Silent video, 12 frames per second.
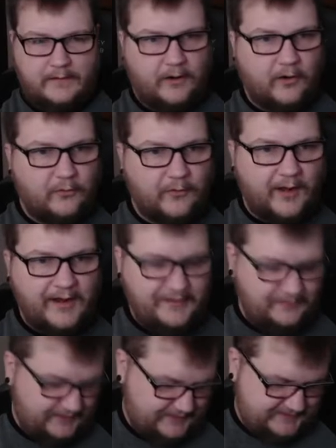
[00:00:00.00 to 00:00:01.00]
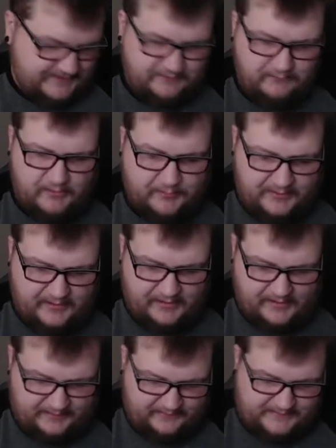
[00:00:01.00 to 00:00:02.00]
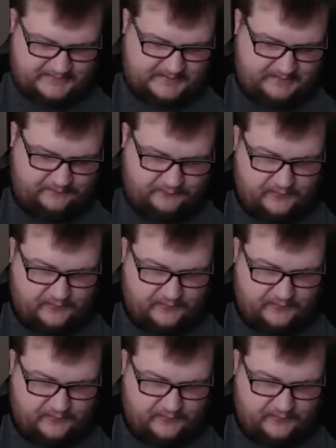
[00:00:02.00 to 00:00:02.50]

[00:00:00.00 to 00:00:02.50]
All right, let's see what we got. See if